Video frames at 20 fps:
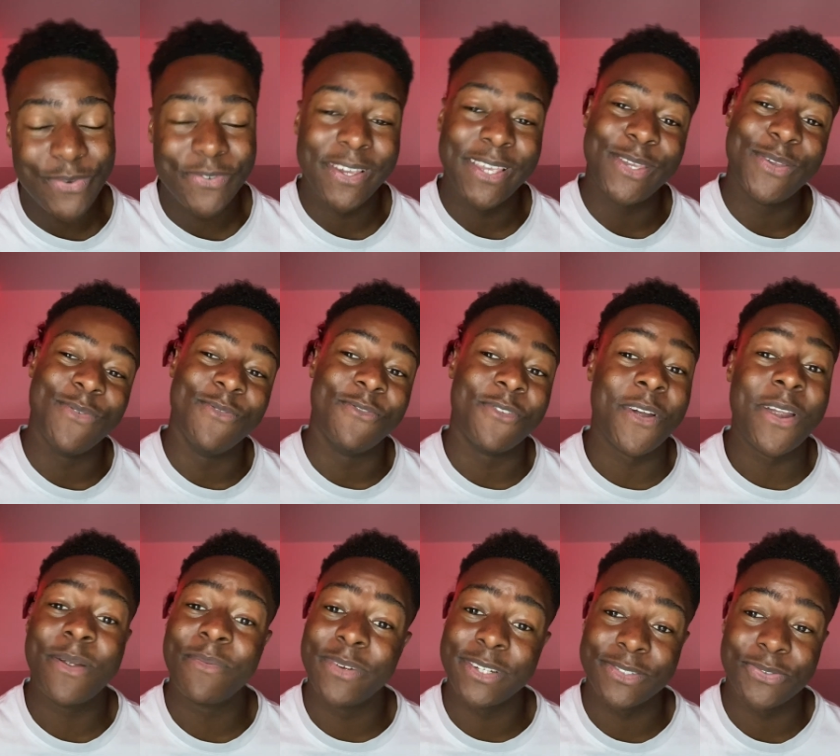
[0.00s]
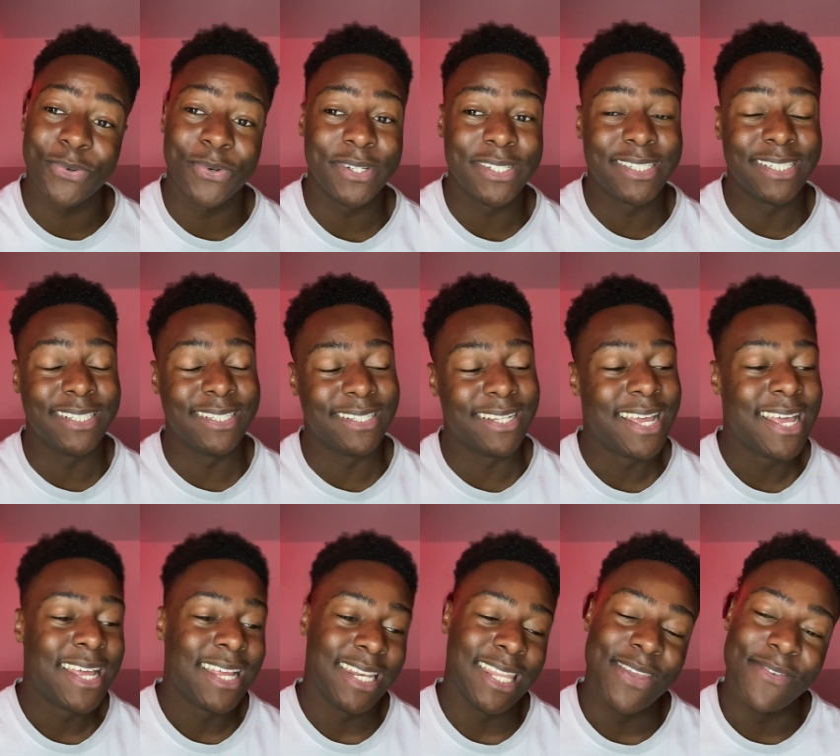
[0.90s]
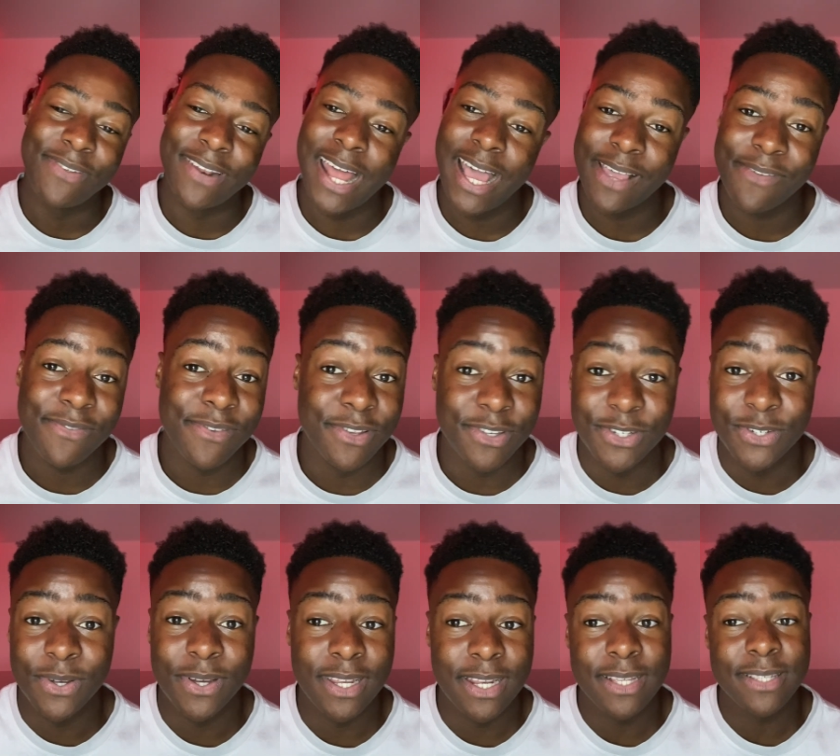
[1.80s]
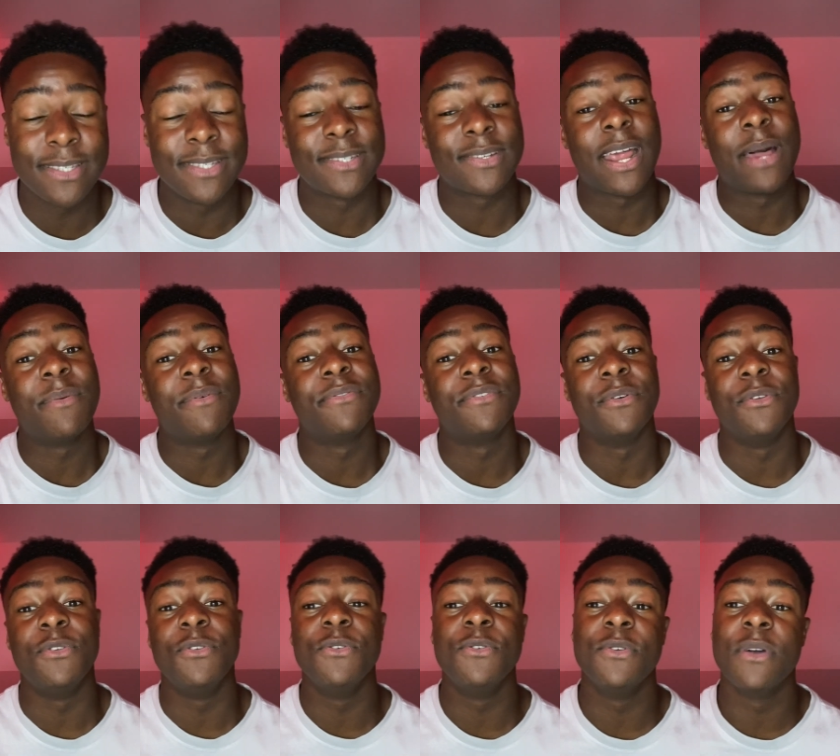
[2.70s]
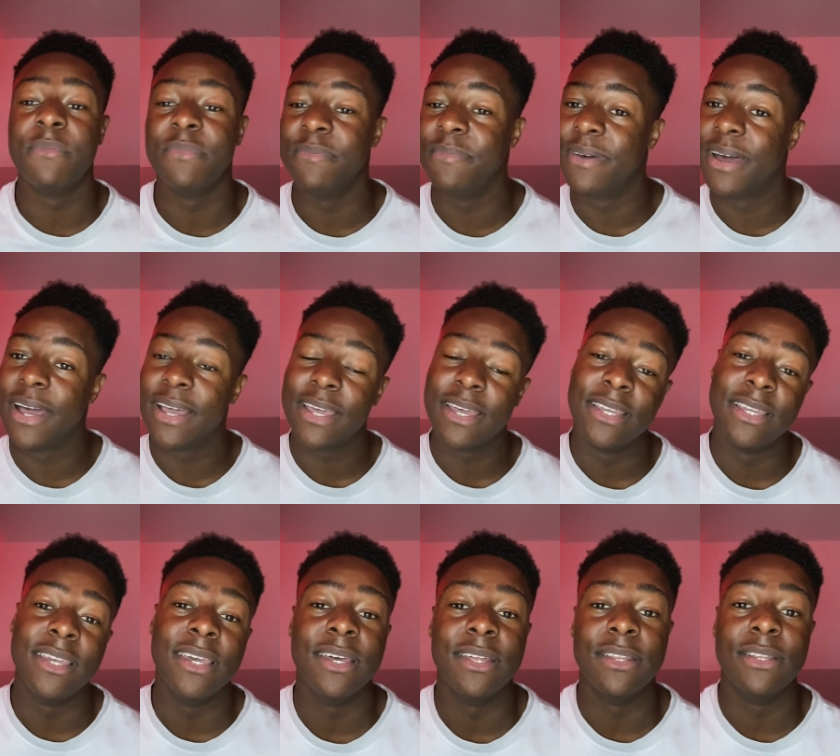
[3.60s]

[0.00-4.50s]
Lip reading: Thank you very much for watching. Leave a like if you enjoyed it, subscribe if you're new. I'll be back again